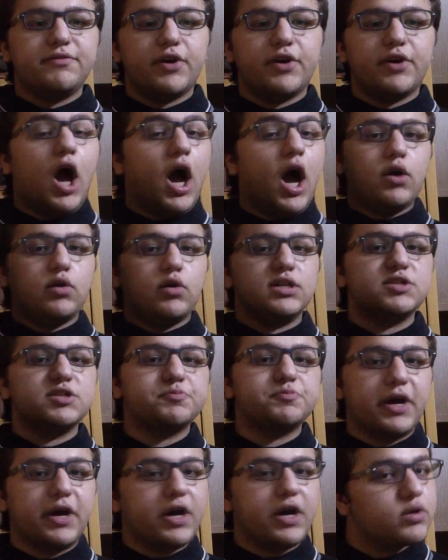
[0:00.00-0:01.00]
very high on his
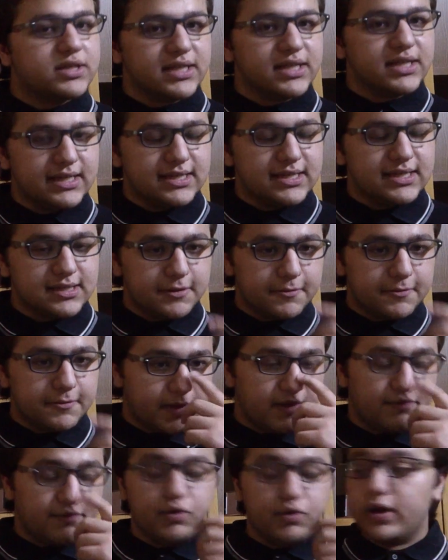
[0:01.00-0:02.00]
priority list.
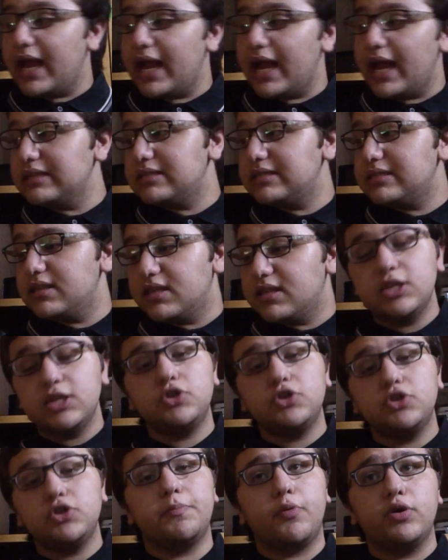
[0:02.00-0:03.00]
If you look at the
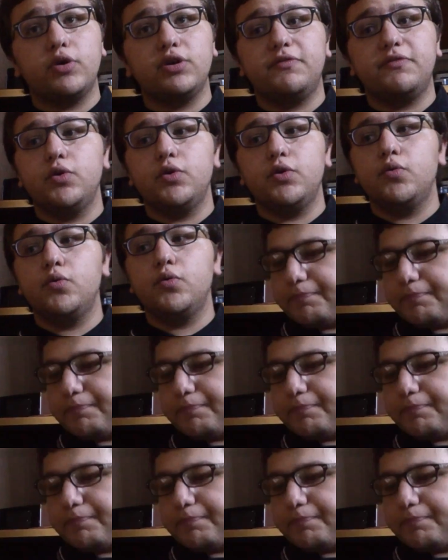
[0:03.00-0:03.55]
teacher point of view,